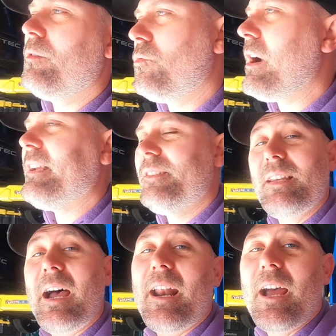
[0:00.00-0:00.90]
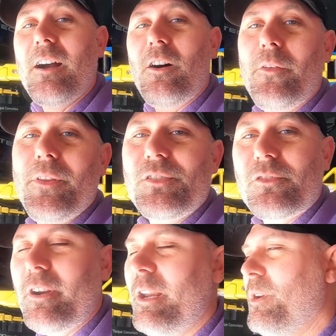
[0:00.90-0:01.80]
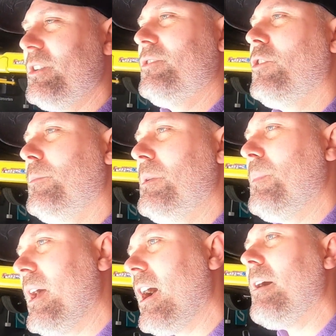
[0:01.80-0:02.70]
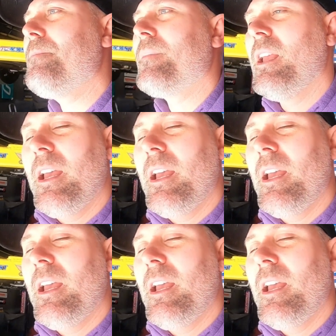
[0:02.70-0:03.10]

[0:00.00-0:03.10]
race data on the screen. We just thought it'd be better.